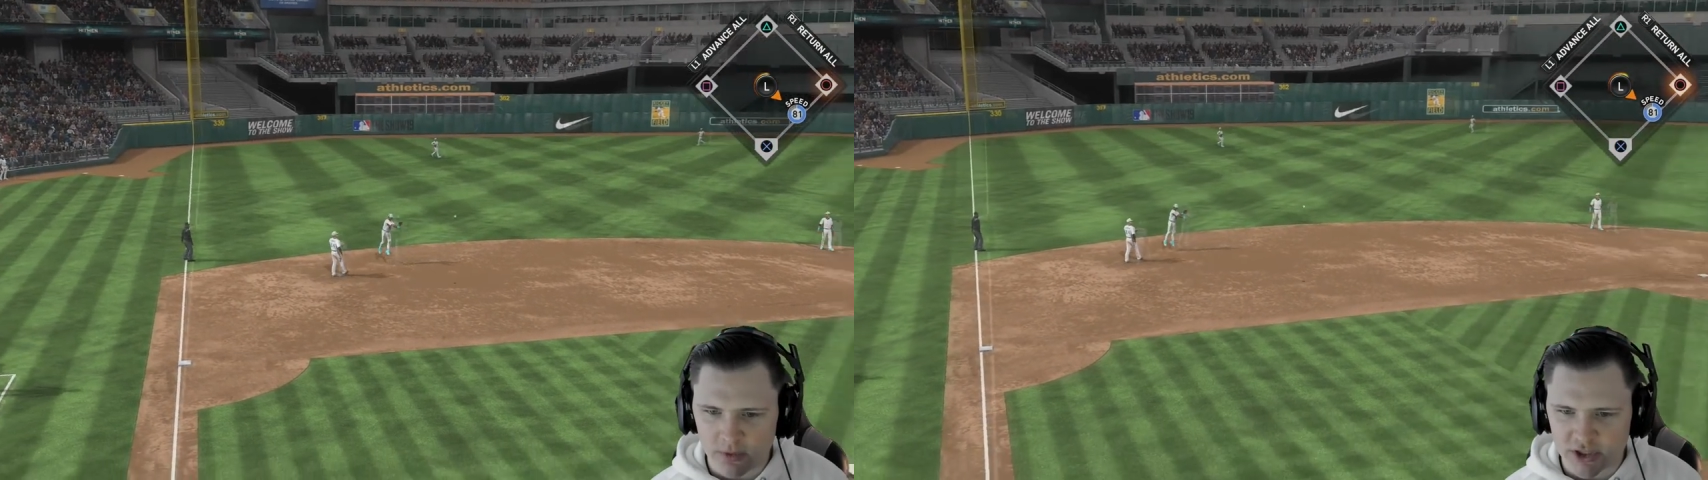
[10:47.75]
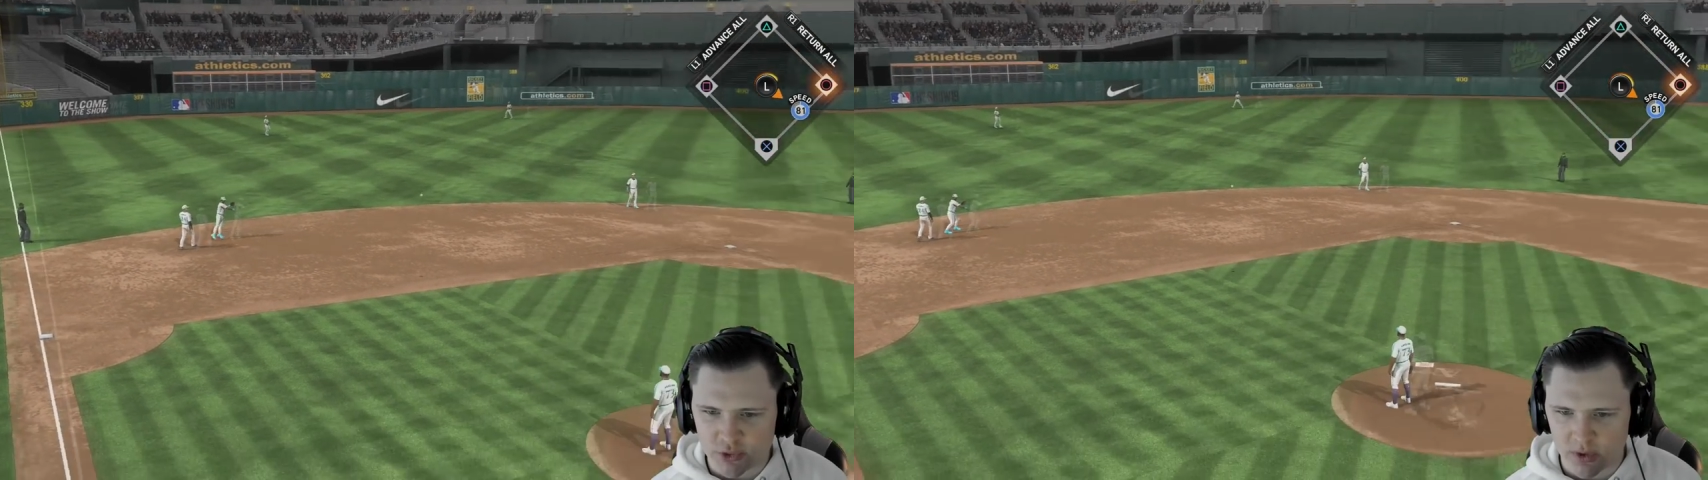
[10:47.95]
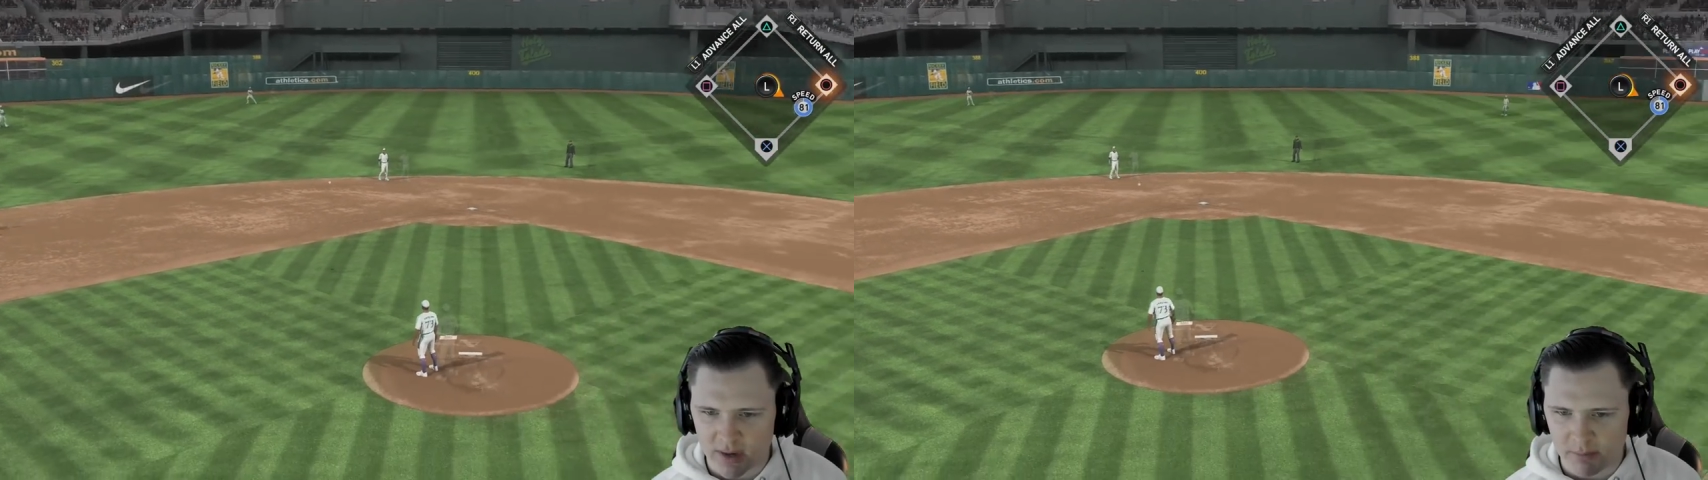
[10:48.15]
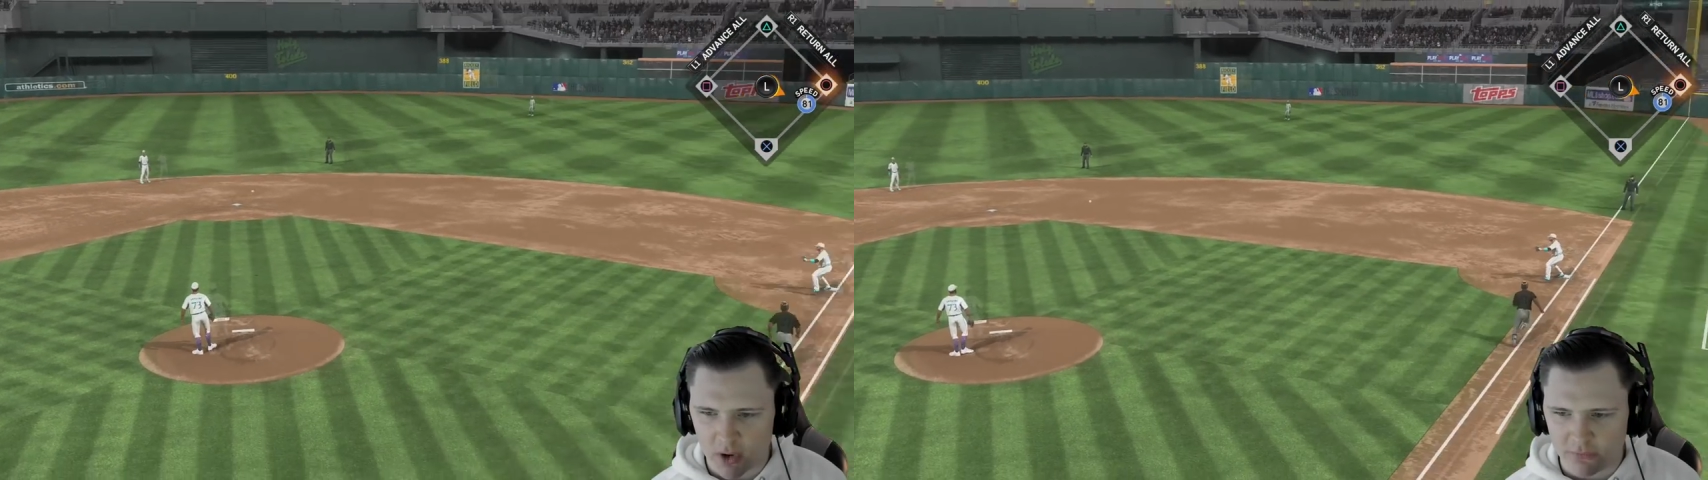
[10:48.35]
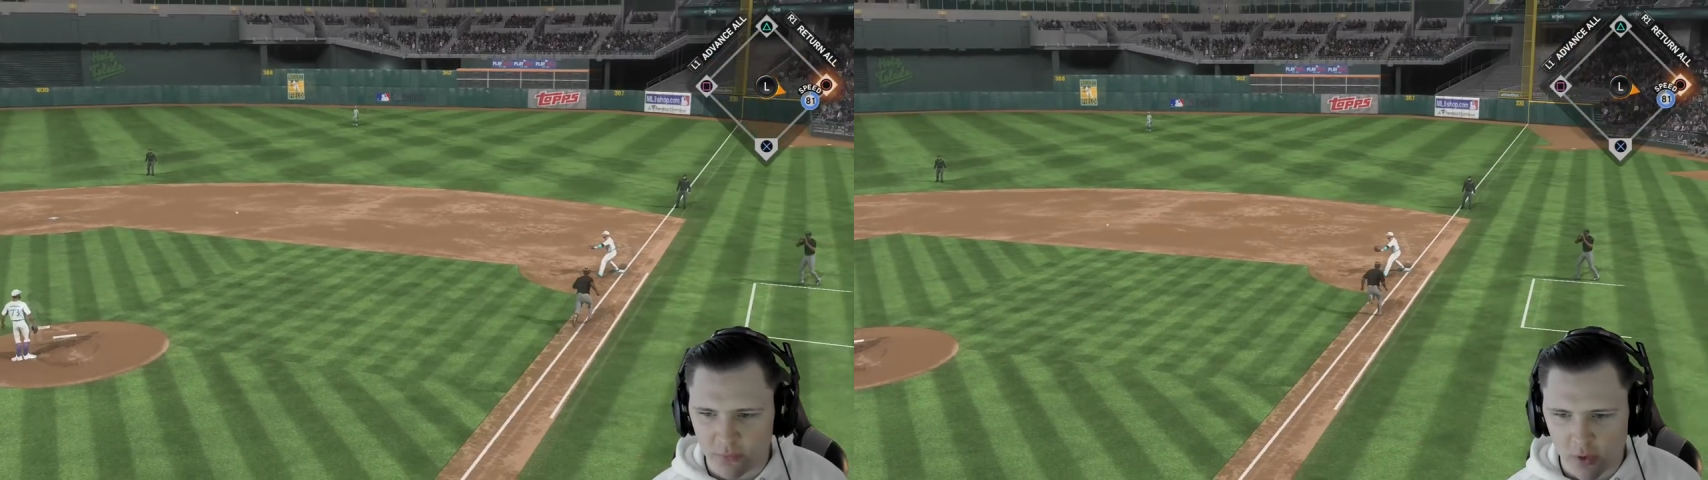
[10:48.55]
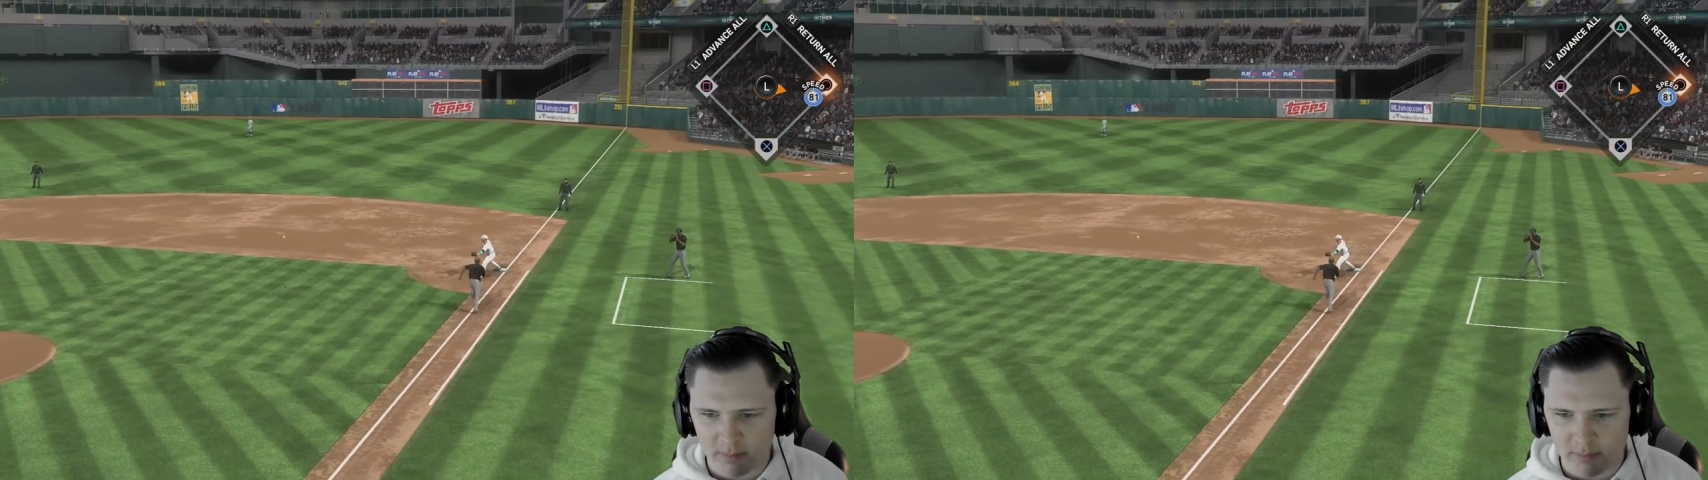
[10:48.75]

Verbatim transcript: we just swung at ball four.